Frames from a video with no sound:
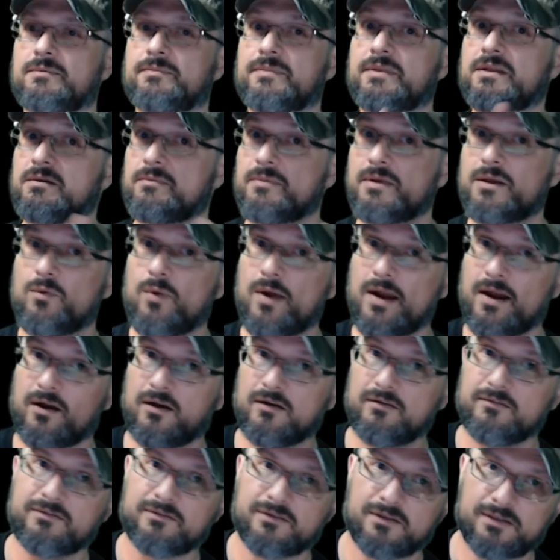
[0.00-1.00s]
be aware of,
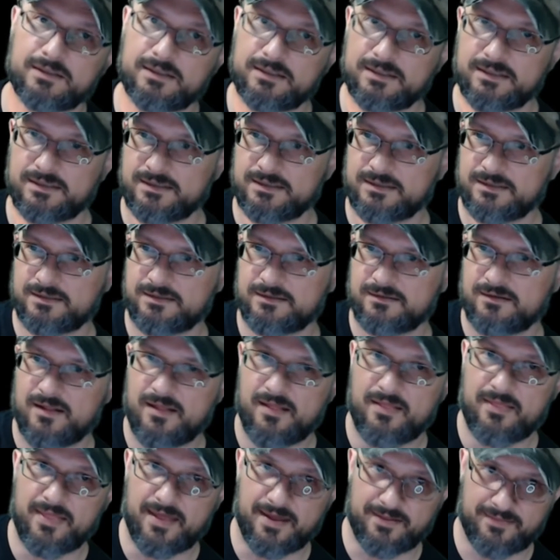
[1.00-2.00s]

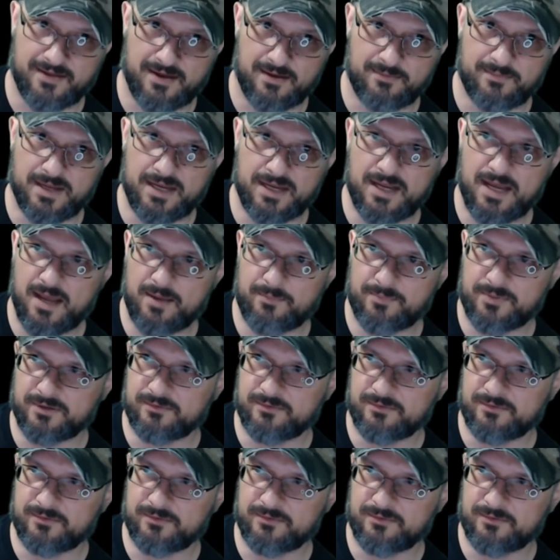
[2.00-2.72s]
that may happen.